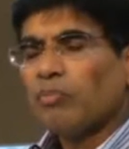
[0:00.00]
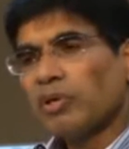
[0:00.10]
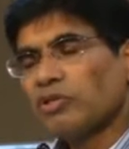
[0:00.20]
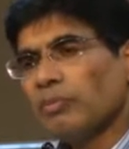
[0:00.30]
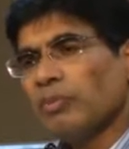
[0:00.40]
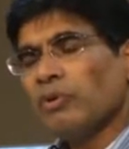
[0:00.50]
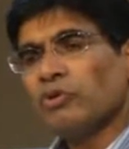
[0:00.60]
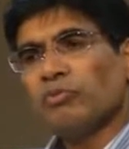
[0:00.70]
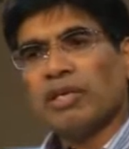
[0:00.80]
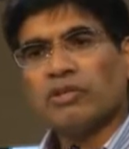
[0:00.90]
But
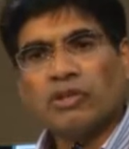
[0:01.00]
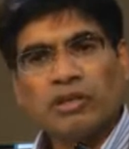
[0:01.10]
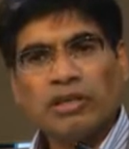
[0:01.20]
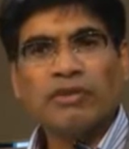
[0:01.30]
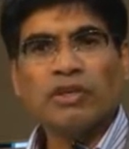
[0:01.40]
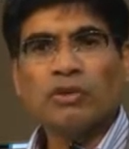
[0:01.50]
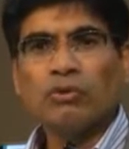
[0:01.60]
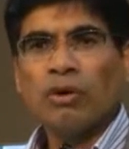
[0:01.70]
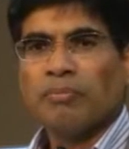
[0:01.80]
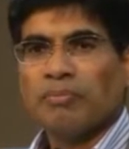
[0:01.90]
suppose my son never
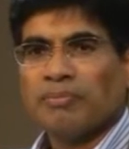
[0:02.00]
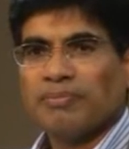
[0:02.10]
grew up?